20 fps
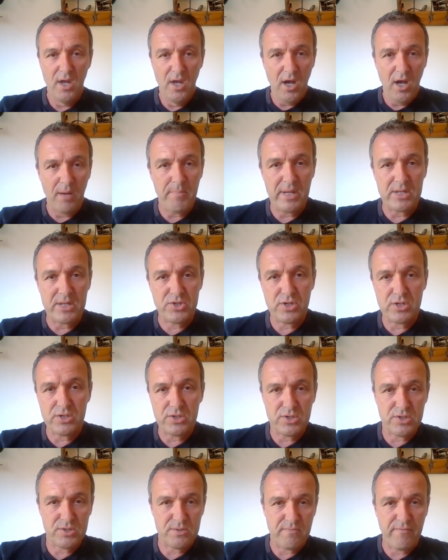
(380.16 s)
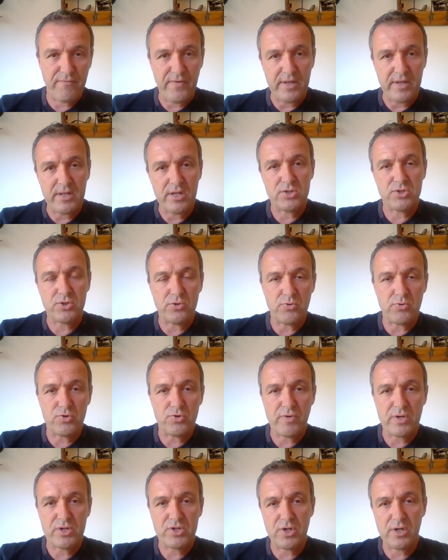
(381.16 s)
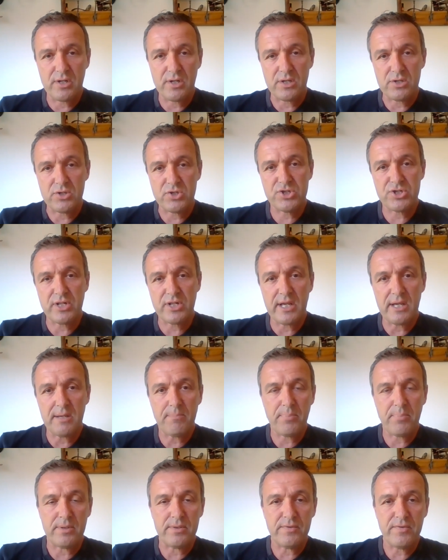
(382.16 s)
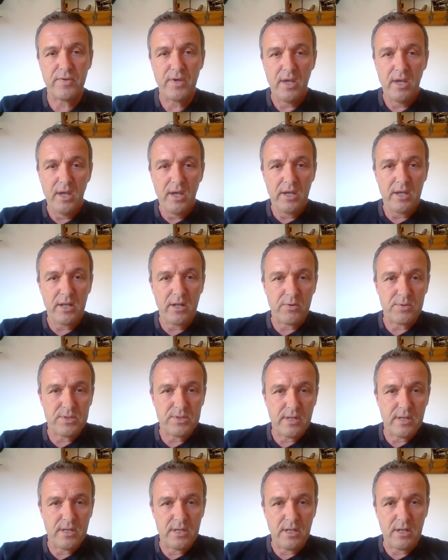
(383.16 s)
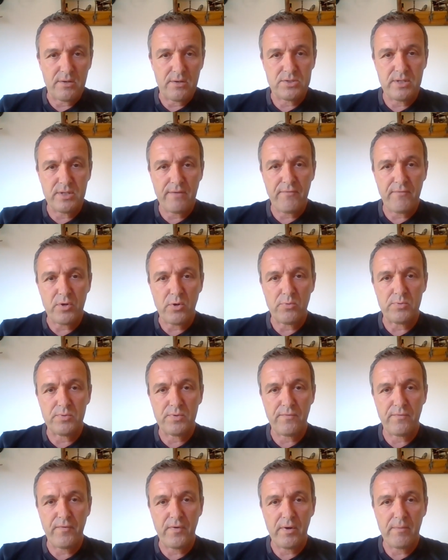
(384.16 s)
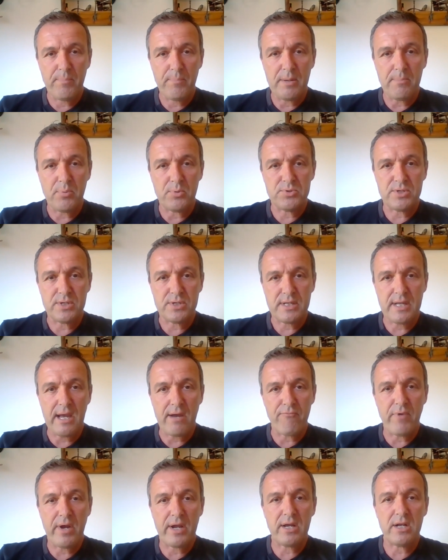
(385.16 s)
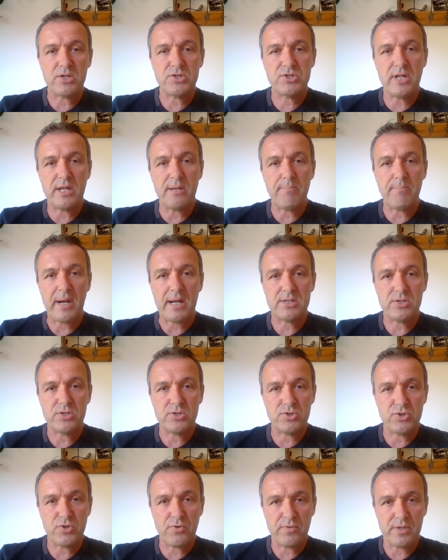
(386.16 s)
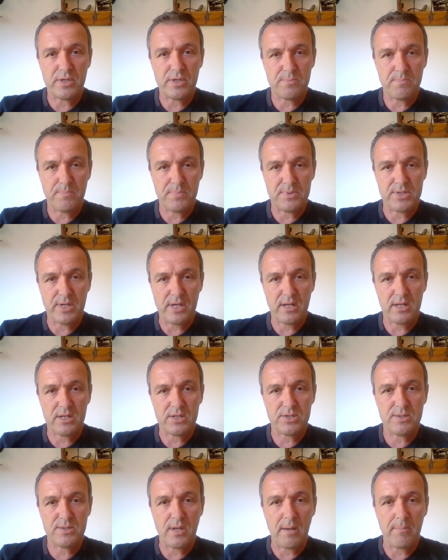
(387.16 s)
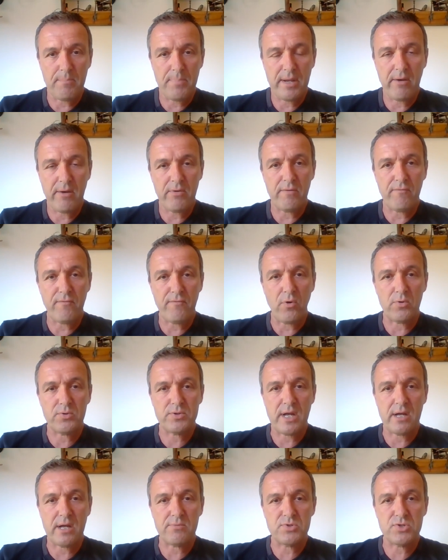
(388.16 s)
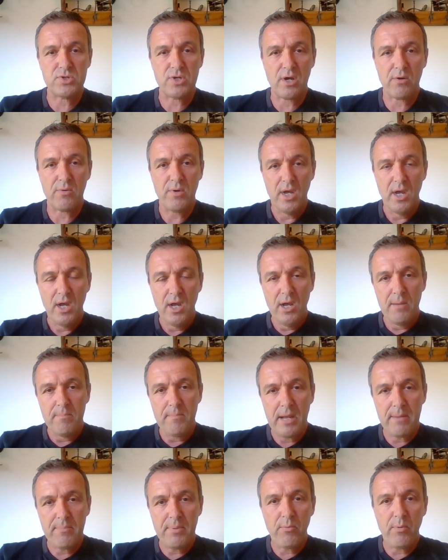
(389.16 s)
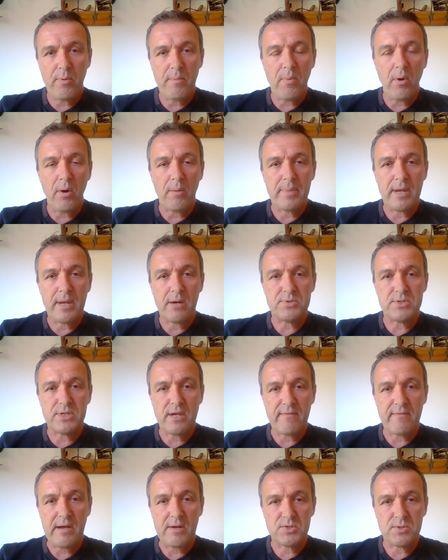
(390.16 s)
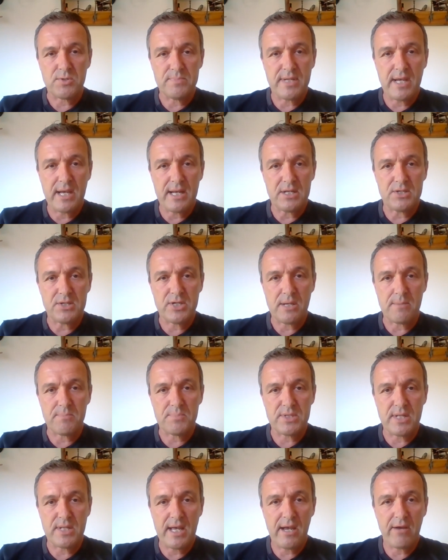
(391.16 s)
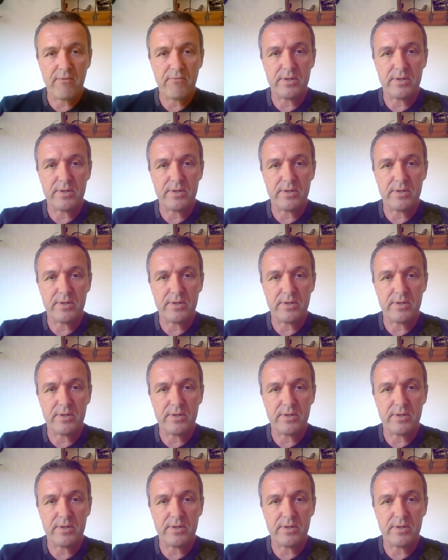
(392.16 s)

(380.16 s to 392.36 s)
I mentioned fitness and nutrition and sleep, and you know it's difficult for people to get regular sleep patterns during this particular period of lockdown. So maybe we might be able to give out some daily tips there,